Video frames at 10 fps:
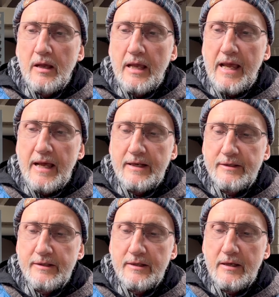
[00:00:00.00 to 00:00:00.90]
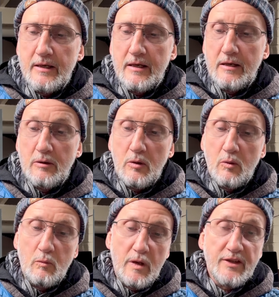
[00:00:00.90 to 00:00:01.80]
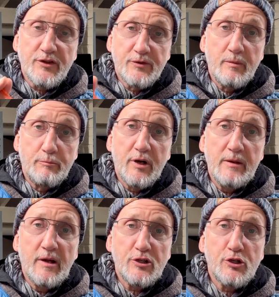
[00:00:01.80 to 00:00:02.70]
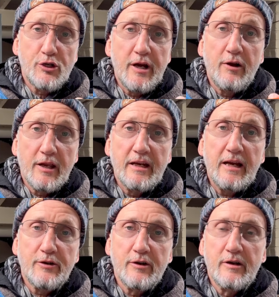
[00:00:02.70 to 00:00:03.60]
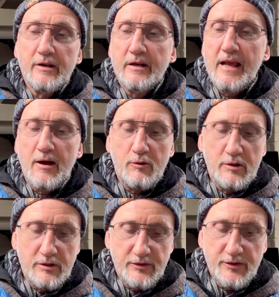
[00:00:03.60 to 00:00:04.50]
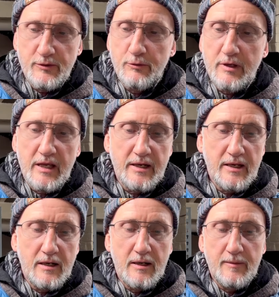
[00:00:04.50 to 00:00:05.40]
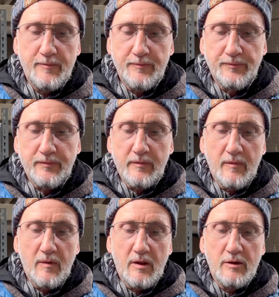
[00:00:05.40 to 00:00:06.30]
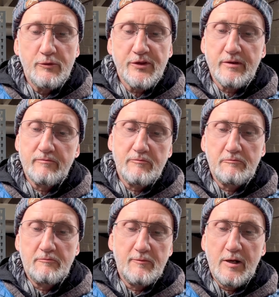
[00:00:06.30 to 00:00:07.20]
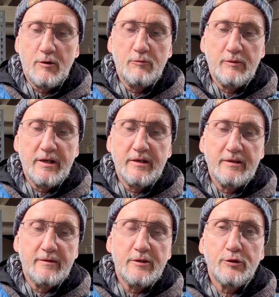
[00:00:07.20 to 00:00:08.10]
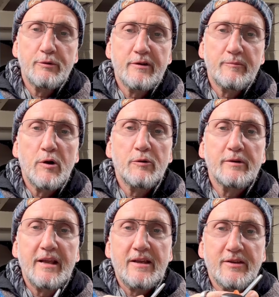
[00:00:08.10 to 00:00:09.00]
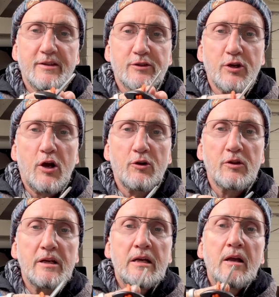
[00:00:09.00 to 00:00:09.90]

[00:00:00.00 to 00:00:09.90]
and it's pretty much a generic connector now, so you can use it, in intuitive mode as it's a toggle.